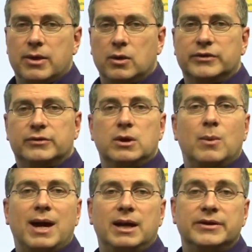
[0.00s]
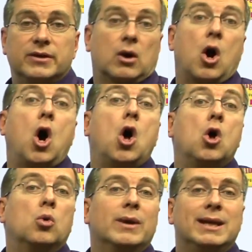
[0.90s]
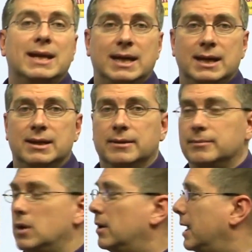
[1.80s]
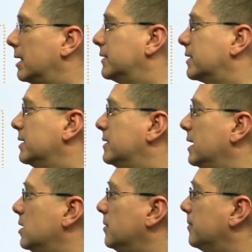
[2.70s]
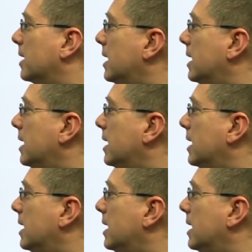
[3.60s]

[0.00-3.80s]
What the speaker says: Those 3 ways are all we need. Okay, let's continue.